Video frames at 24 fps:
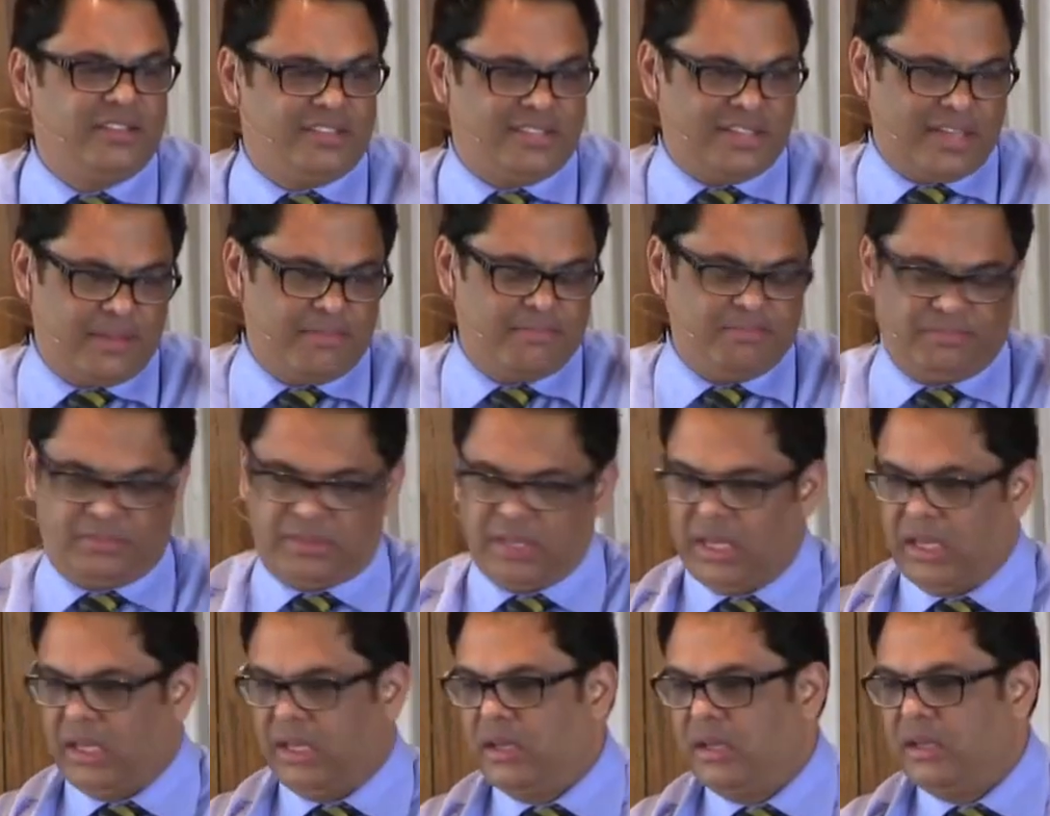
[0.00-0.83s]

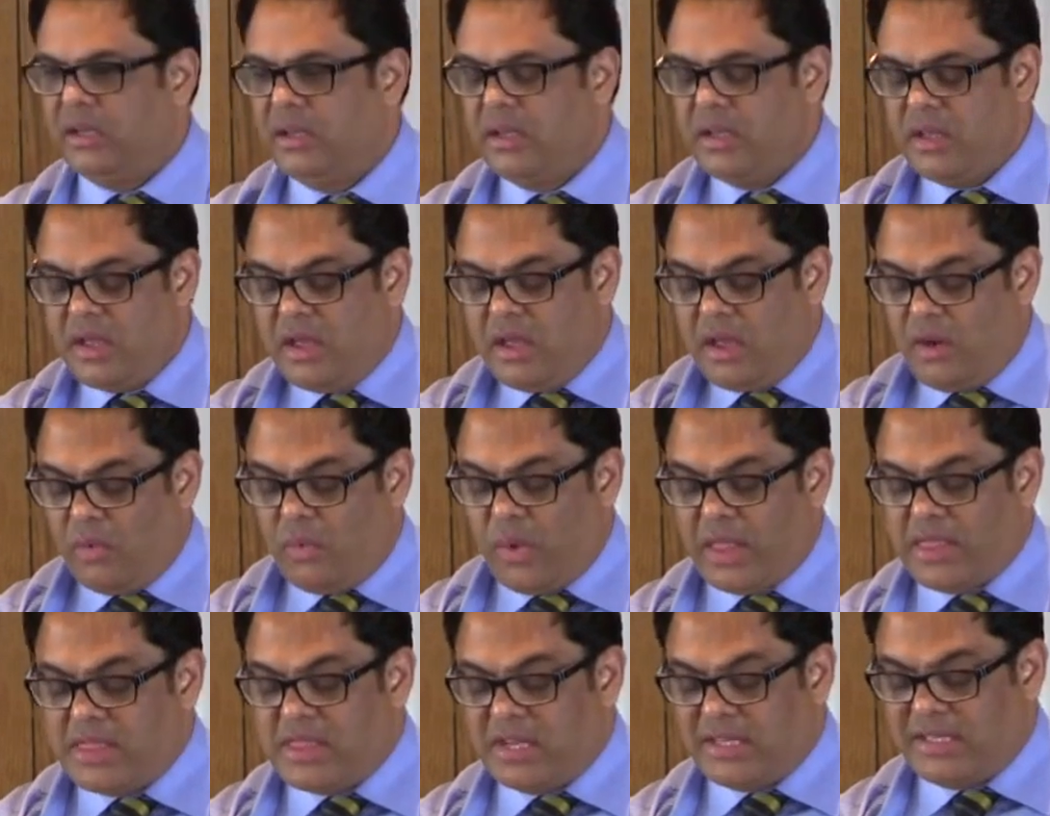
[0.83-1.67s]
tempting,
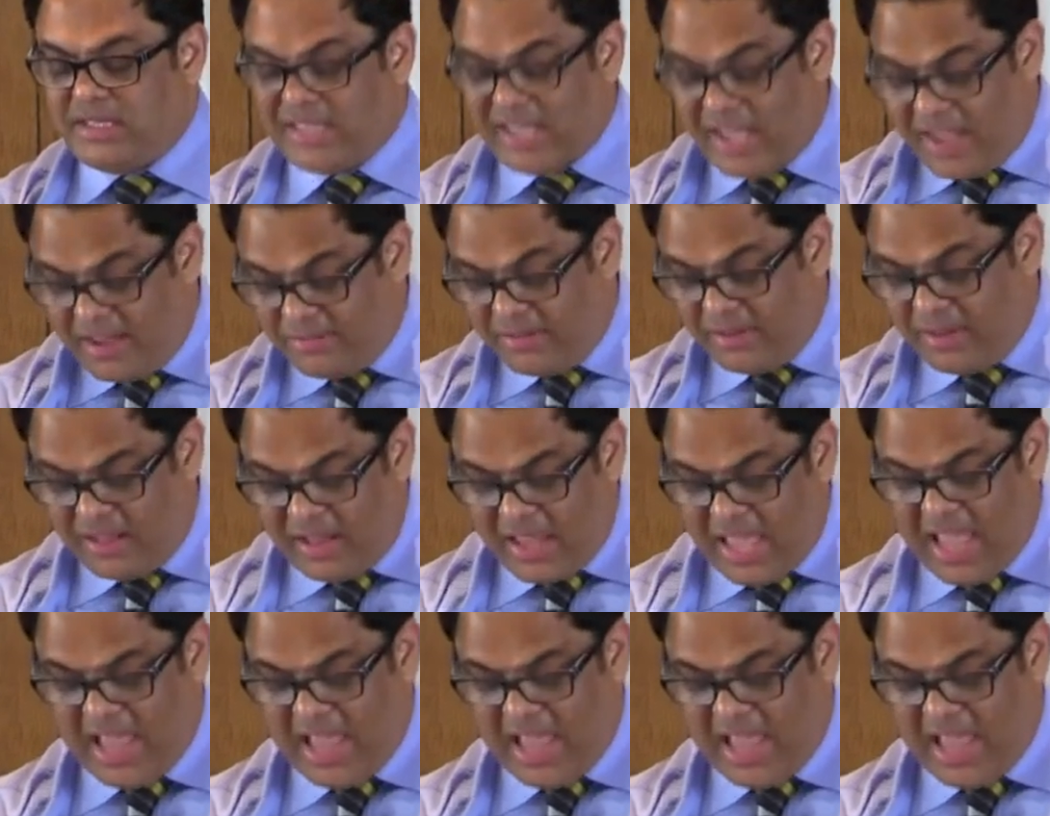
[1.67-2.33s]
when the devil